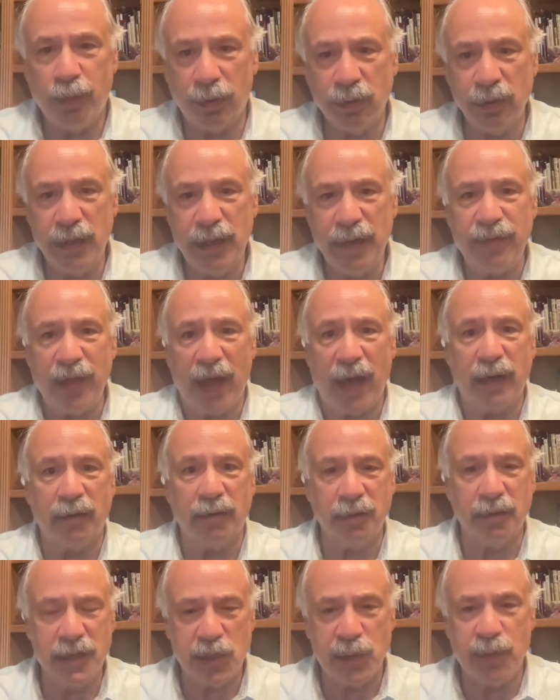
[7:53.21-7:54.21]
believe that
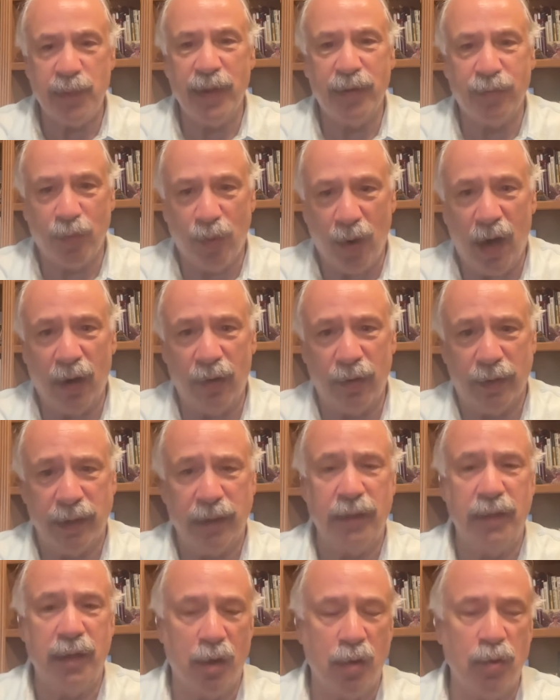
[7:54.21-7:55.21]
Elizabeth
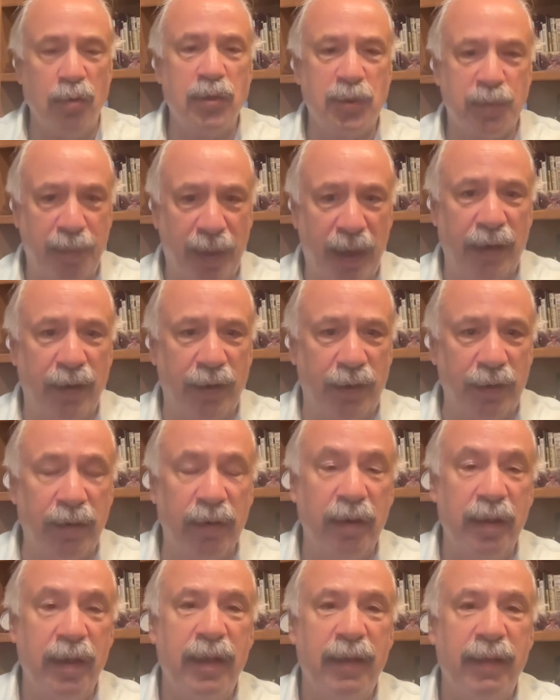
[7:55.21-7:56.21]
Warren knows better
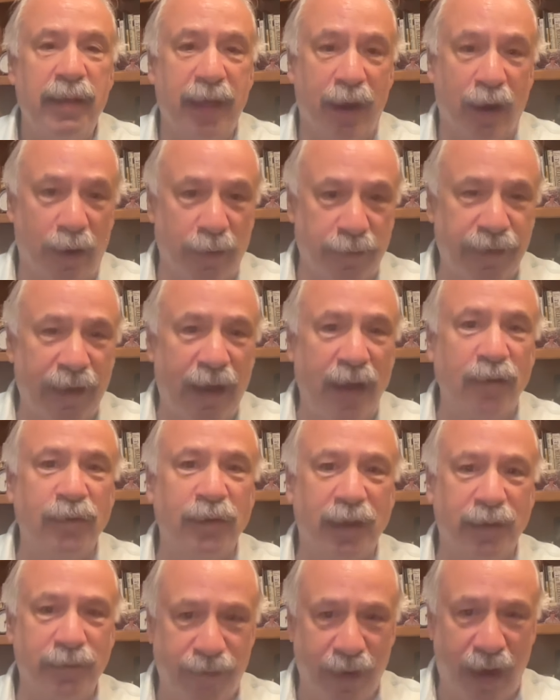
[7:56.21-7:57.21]
than our
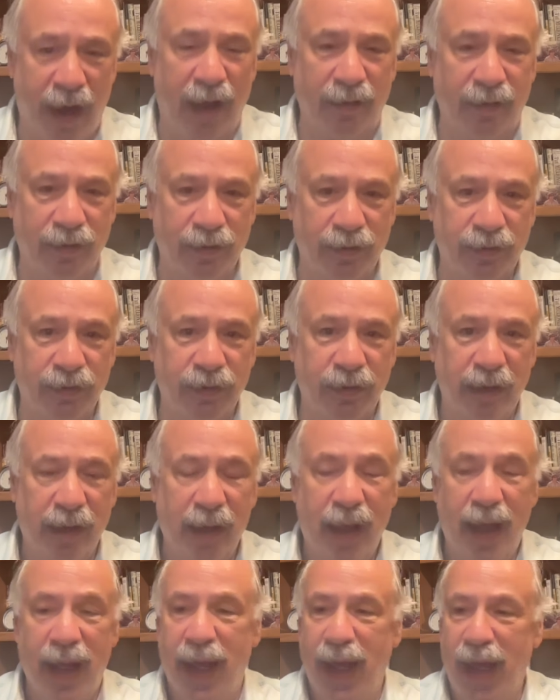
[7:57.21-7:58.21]
founding fathers.
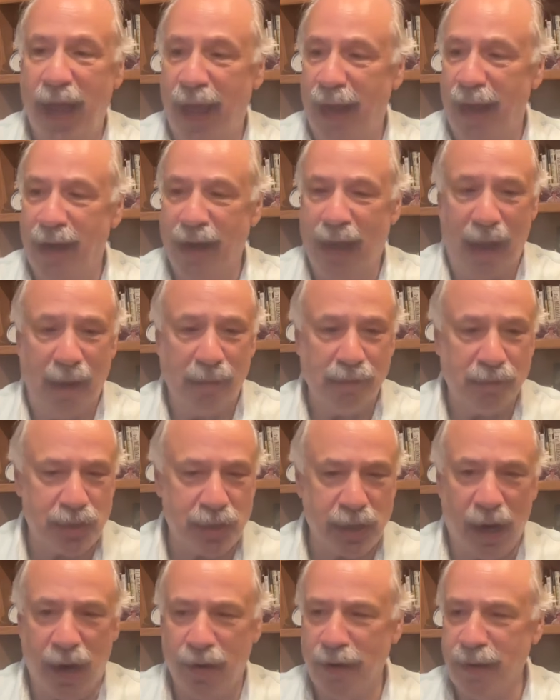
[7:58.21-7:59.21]
And I'm
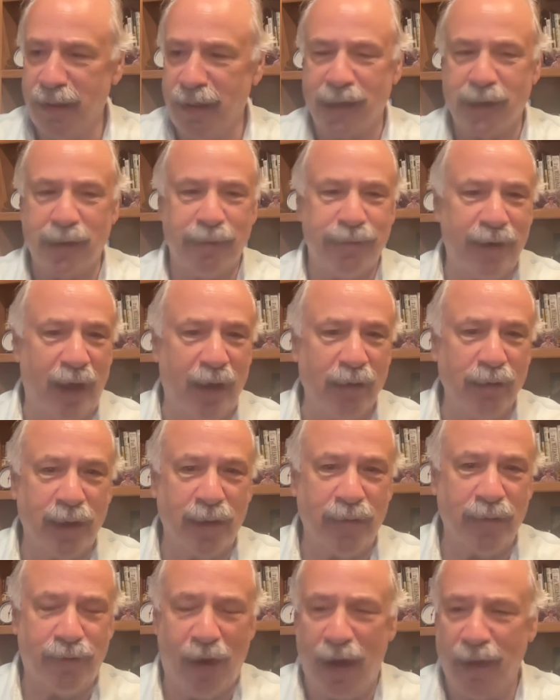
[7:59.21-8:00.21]
sorry that the
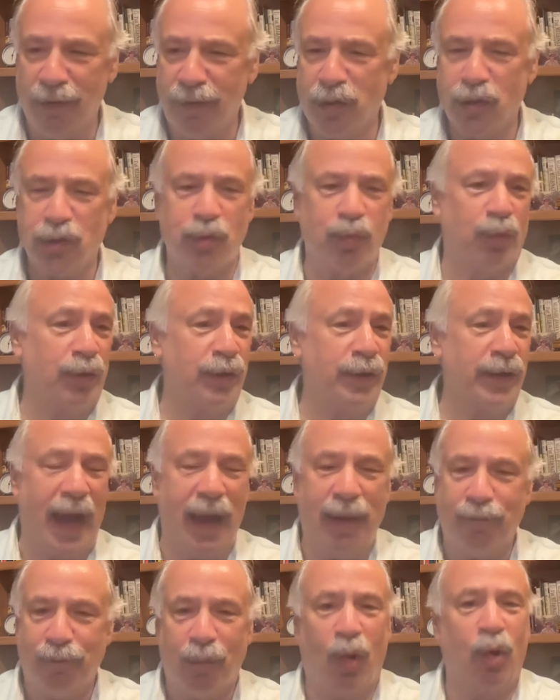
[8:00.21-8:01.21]
founding fathers were
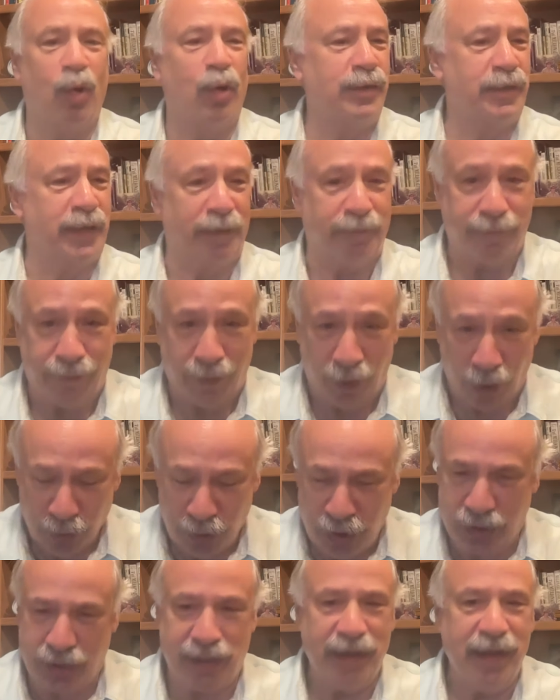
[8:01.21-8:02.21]
not more
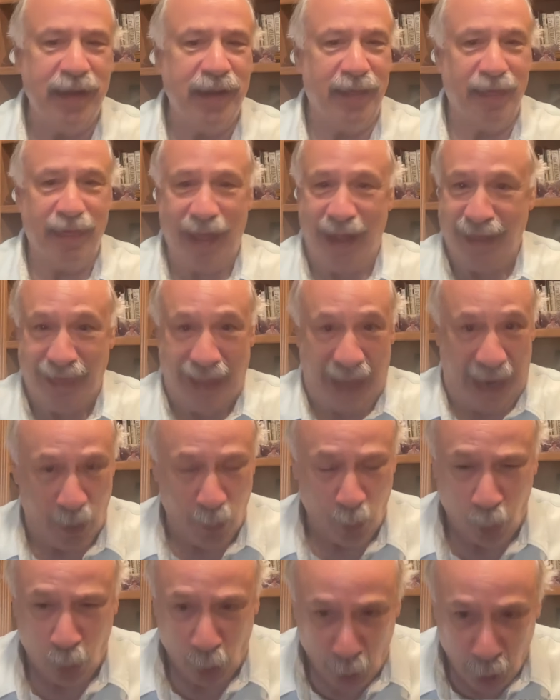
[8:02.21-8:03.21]
diverse than they
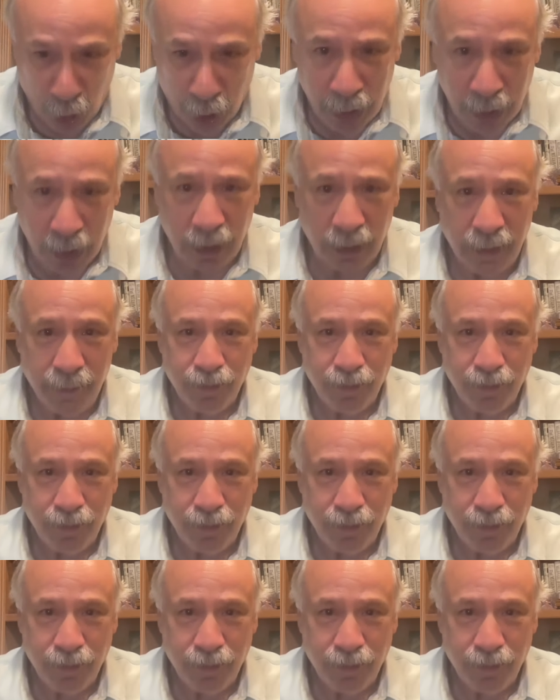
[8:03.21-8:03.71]
were.